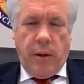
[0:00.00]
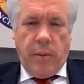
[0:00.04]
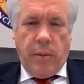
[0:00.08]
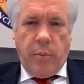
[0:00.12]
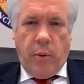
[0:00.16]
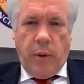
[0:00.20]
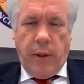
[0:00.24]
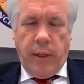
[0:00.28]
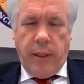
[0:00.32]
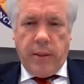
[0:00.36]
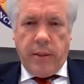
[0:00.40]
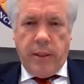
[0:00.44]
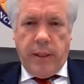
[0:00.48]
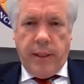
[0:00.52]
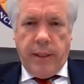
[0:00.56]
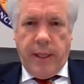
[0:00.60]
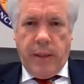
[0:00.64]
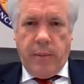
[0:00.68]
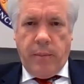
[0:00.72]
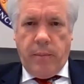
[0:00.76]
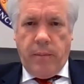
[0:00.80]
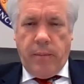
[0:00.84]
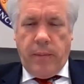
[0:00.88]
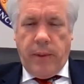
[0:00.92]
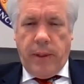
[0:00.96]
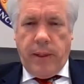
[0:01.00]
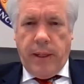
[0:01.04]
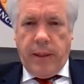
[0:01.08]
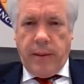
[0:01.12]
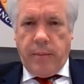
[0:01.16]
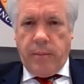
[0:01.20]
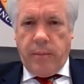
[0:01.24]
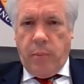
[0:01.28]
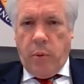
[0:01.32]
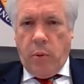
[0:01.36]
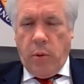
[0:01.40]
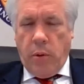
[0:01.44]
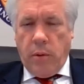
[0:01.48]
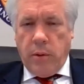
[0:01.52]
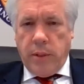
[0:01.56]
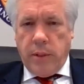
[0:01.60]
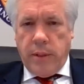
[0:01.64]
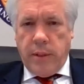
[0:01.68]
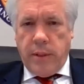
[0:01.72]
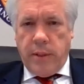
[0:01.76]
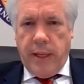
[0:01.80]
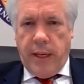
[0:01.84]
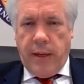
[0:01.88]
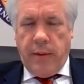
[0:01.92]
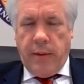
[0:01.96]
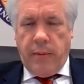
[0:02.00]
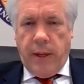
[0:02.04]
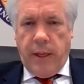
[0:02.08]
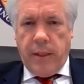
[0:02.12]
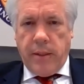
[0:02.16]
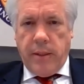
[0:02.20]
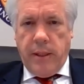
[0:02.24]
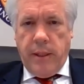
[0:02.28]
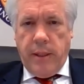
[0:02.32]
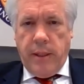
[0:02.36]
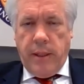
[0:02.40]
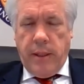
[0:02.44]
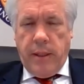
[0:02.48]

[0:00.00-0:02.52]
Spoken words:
point, is to get portals incentivized.